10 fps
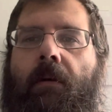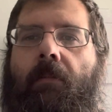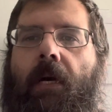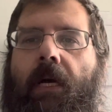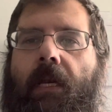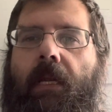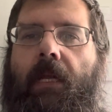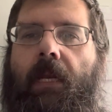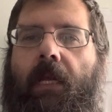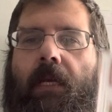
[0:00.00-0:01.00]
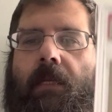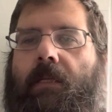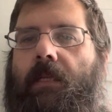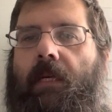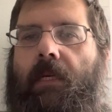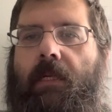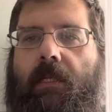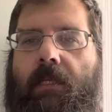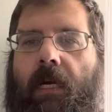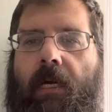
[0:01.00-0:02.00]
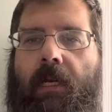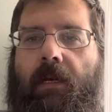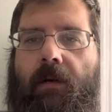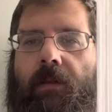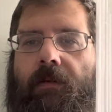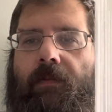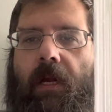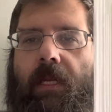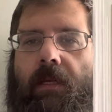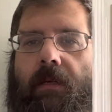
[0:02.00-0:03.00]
but it is signed on the front.